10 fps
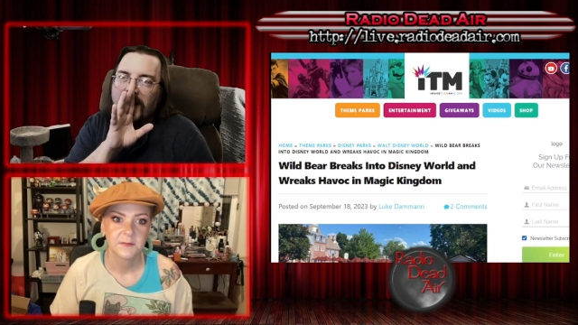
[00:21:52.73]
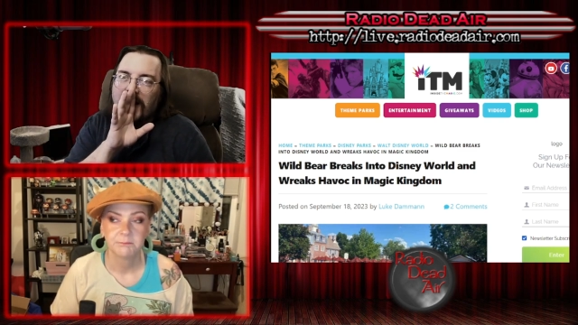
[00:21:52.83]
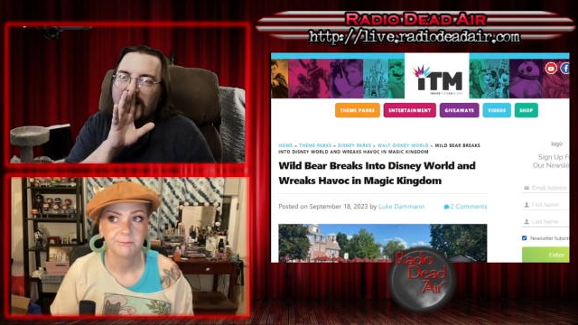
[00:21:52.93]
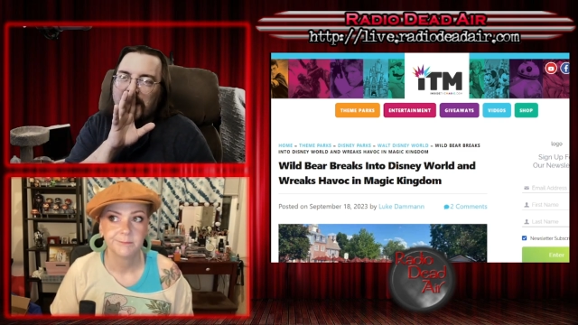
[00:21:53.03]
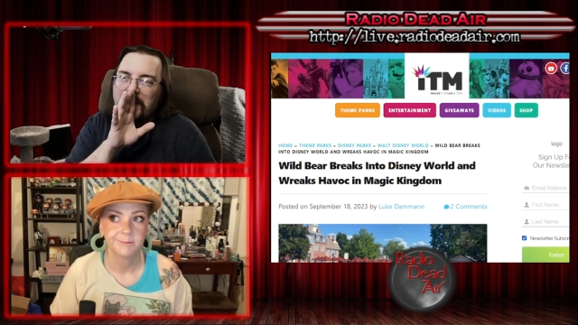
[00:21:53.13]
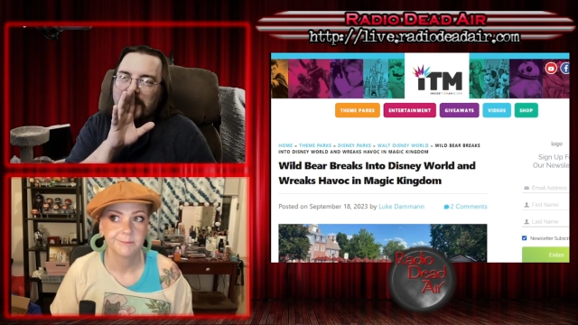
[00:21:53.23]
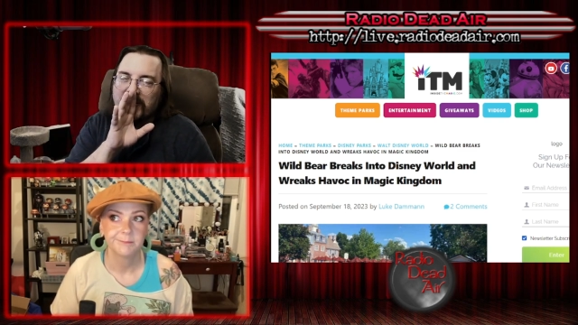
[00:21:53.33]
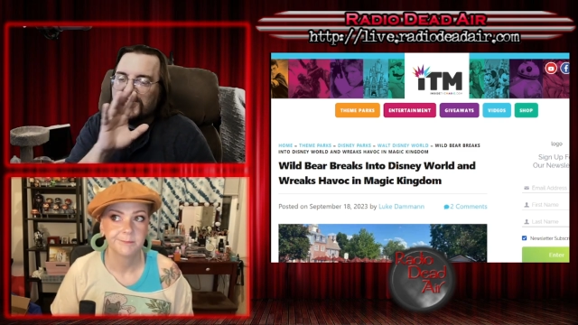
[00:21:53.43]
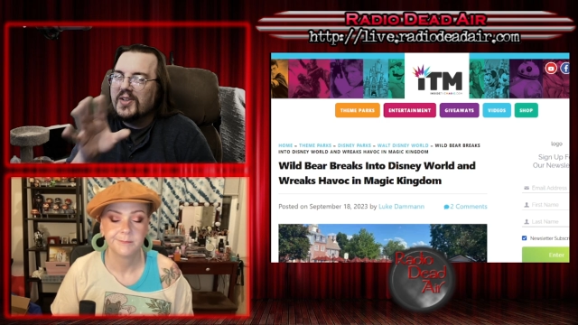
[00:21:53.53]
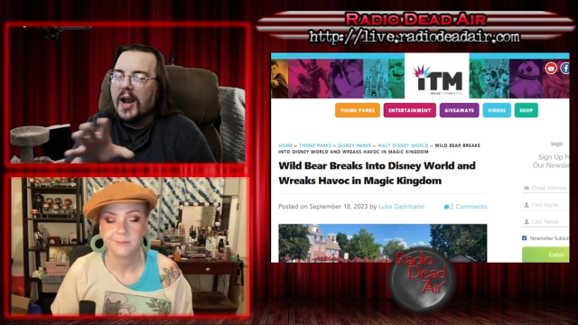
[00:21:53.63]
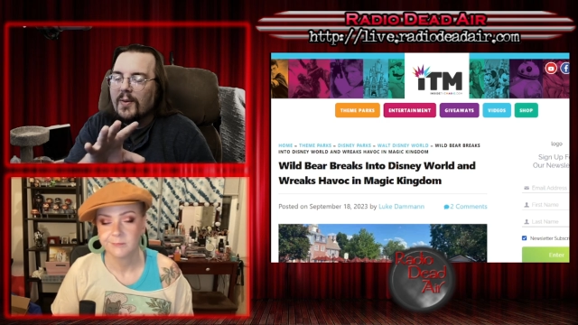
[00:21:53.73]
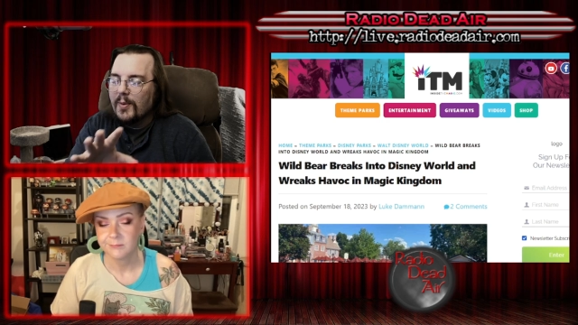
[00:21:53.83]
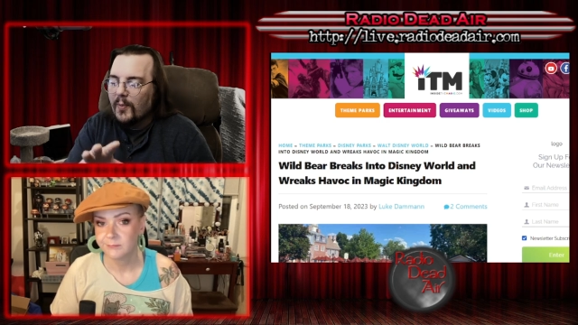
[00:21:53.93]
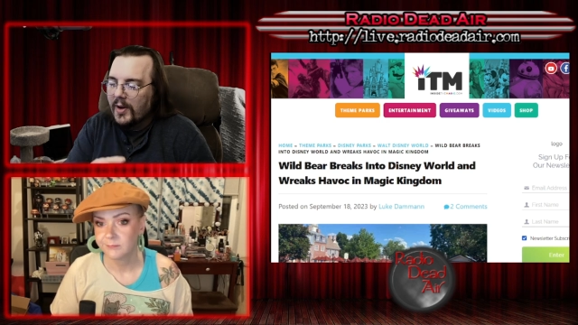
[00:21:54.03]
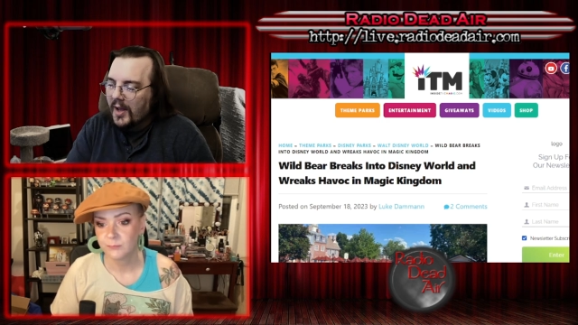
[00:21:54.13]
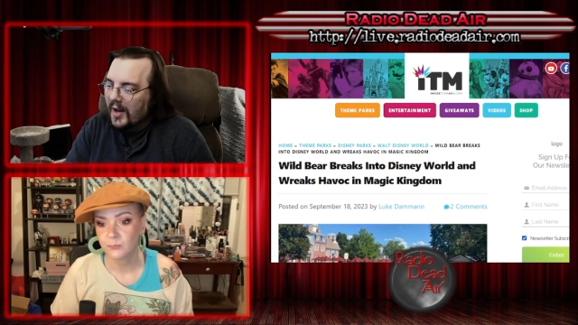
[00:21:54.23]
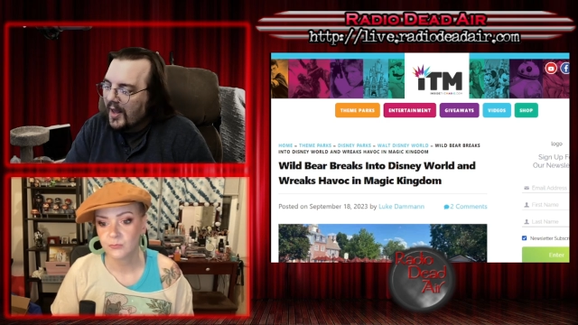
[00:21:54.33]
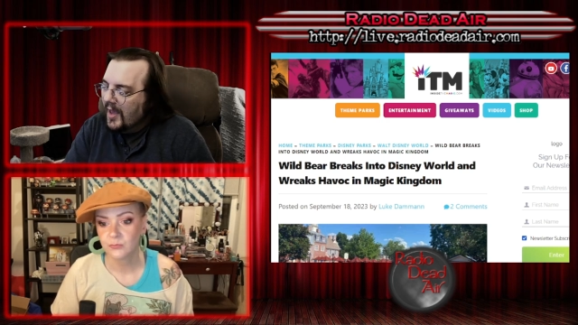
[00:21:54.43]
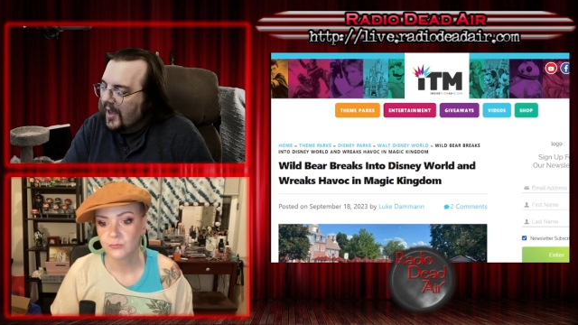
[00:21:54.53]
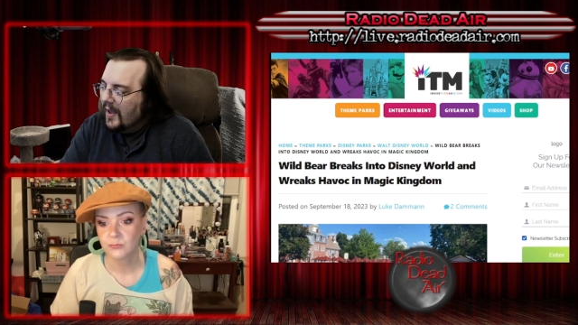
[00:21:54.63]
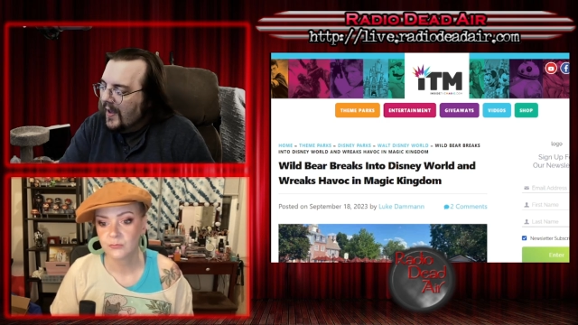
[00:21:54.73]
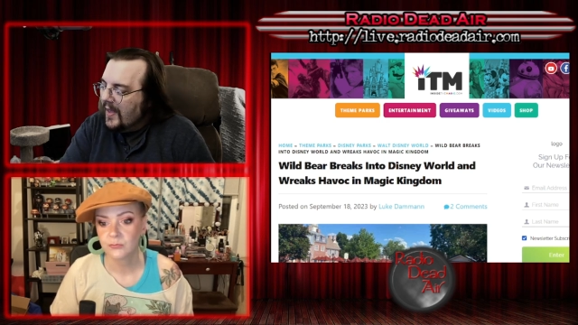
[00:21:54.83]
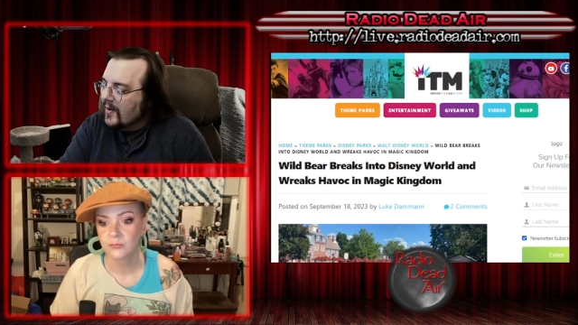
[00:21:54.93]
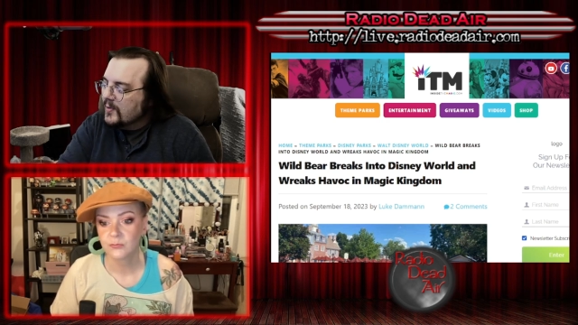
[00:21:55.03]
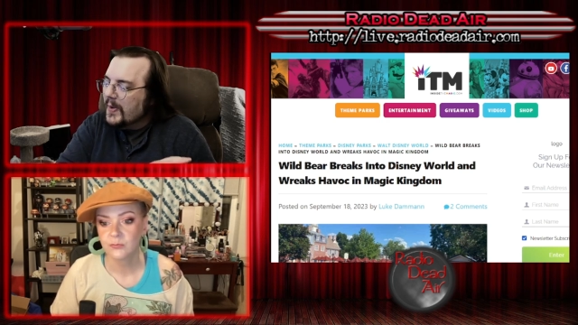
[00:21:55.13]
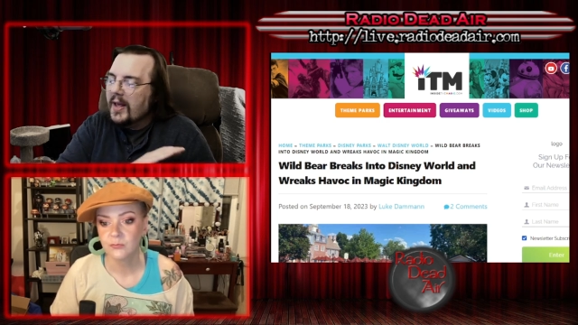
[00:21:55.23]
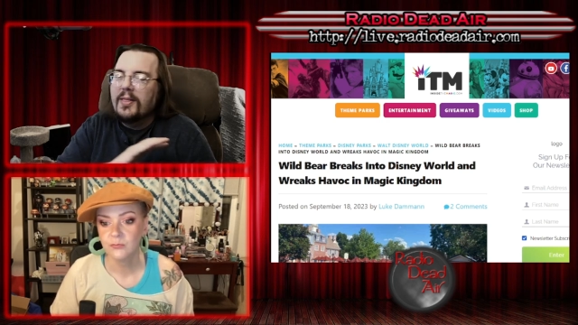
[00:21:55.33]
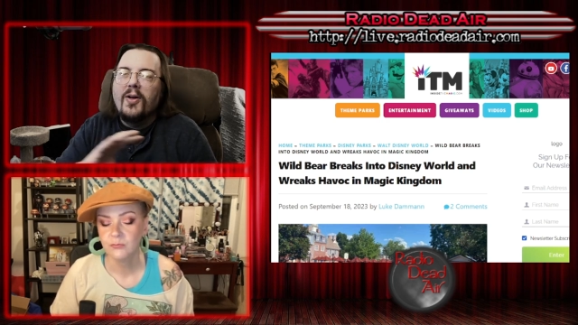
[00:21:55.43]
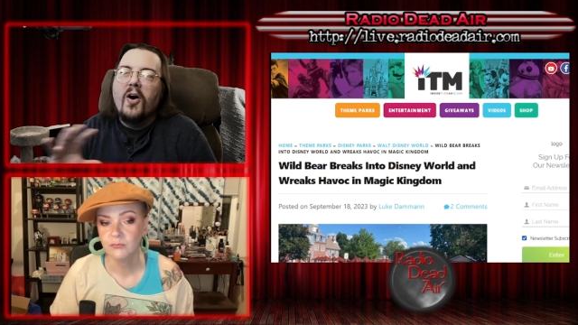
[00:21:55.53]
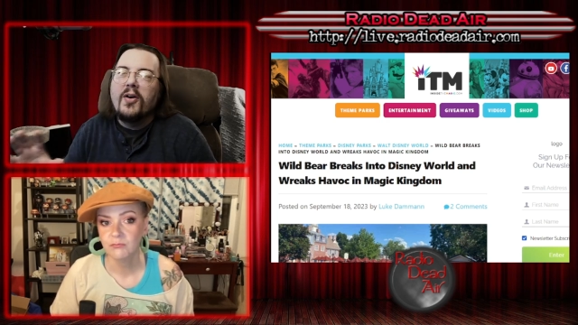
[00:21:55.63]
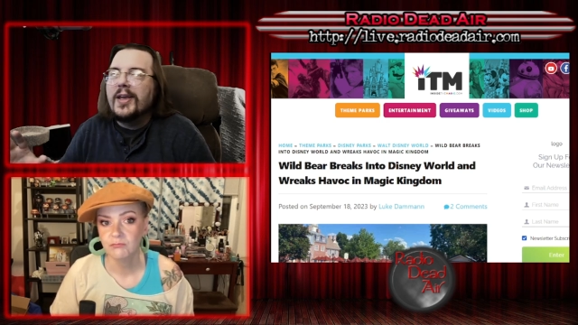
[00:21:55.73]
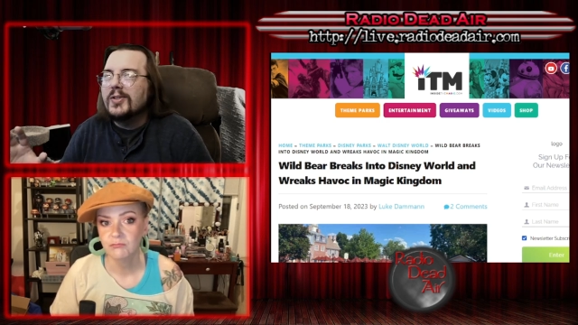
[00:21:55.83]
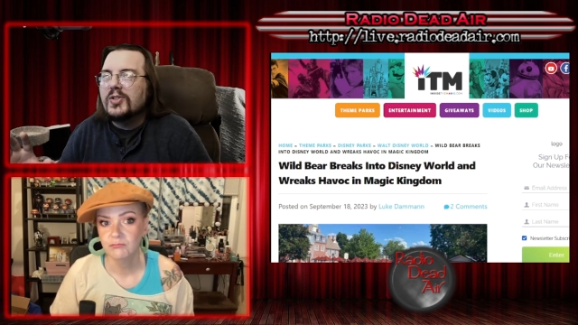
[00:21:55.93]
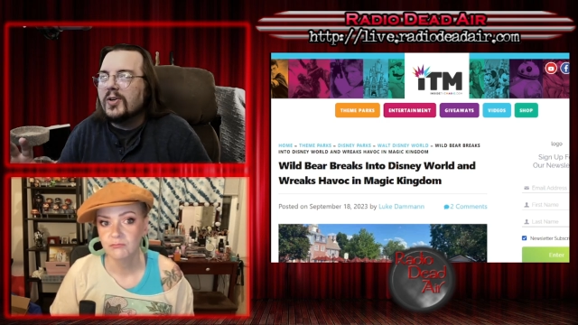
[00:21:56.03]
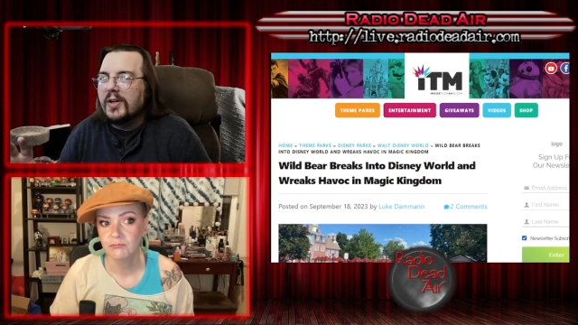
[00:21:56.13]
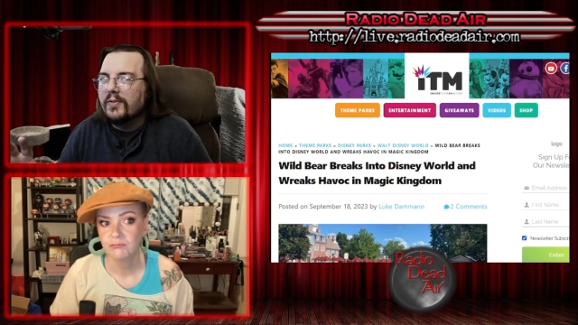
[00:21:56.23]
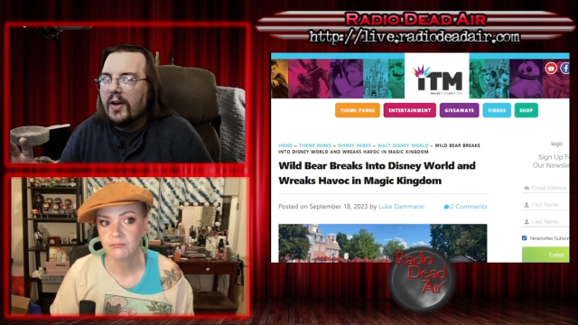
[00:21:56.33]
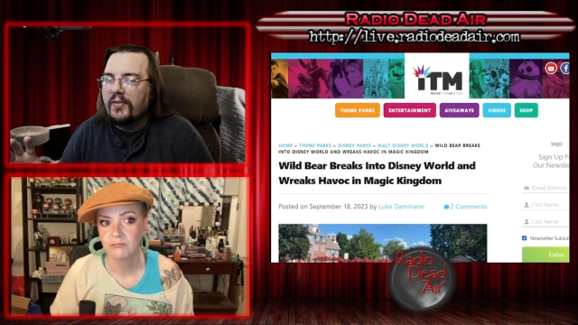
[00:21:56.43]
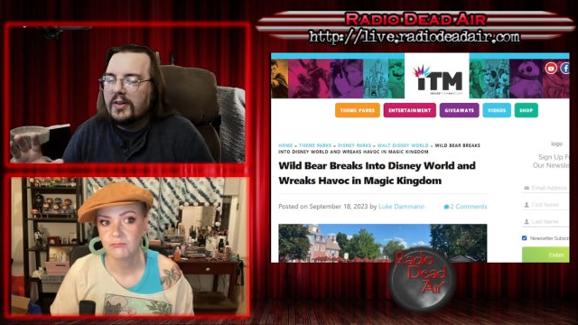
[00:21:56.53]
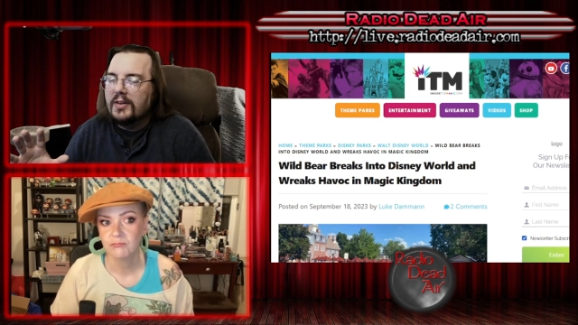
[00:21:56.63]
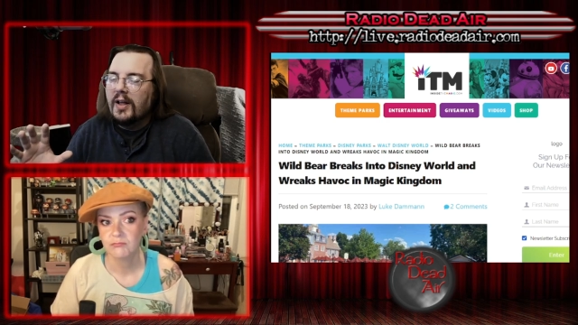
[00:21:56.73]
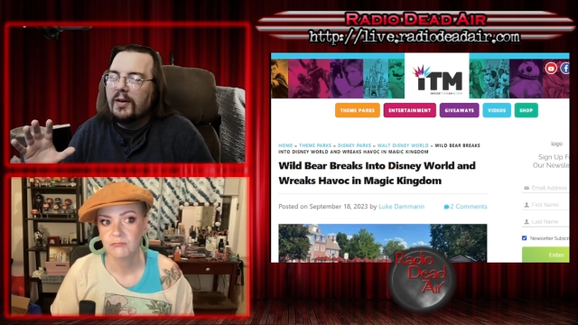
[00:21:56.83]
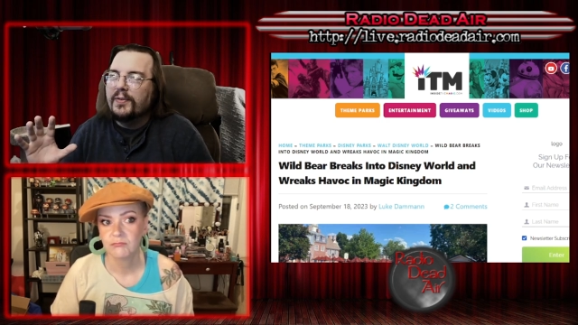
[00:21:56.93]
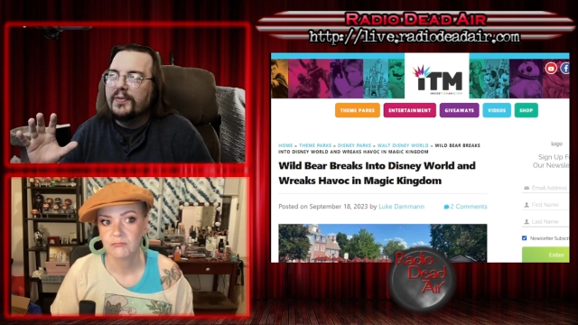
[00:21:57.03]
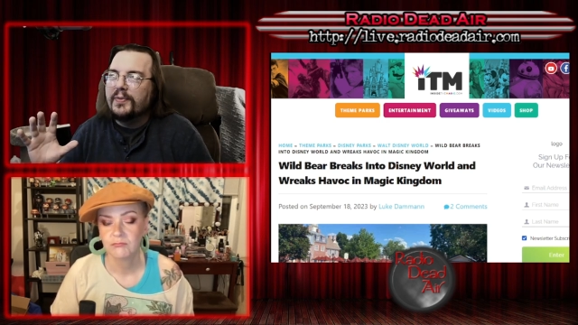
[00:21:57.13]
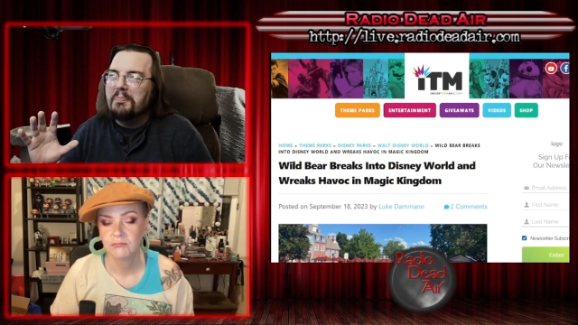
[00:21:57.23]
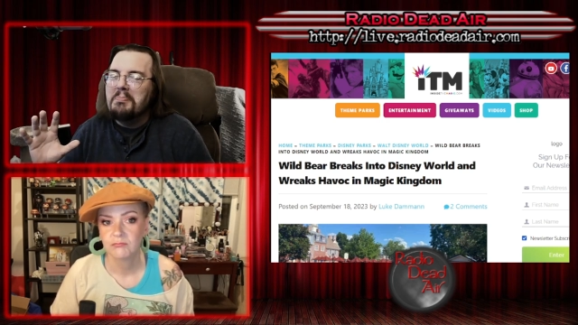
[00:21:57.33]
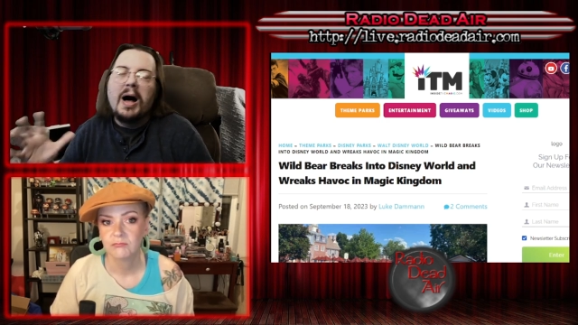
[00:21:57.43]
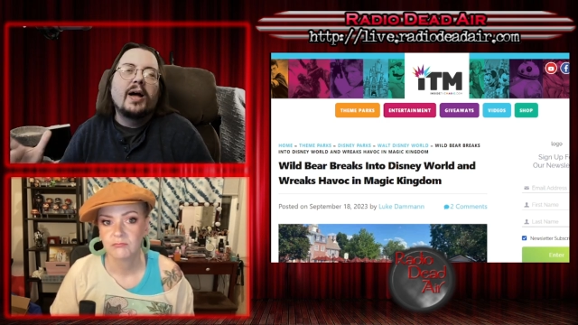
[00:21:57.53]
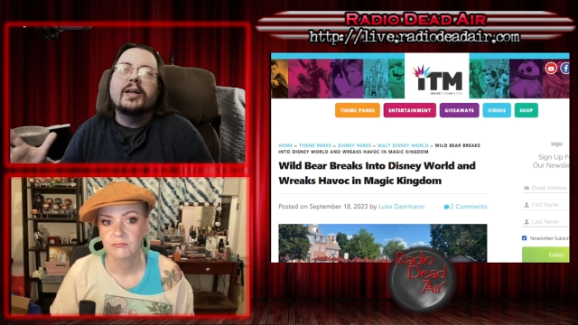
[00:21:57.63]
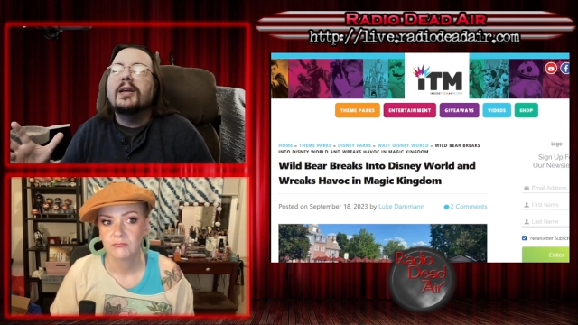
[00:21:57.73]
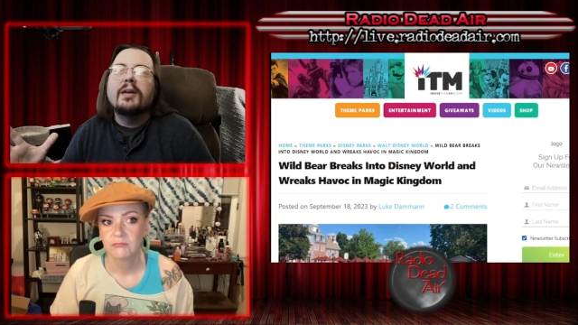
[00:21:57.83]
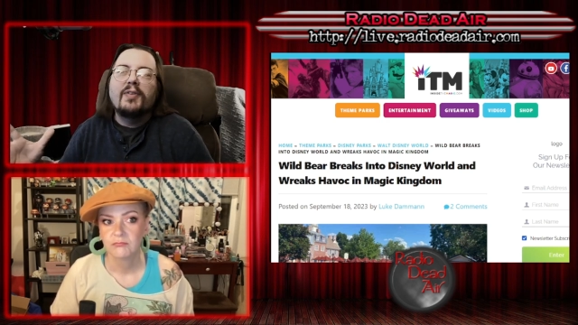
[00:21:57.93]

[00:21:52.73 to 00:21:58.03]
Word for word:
Speaker 1: Um, like Skyrim and whatnot. There's been a long history of, of of modding,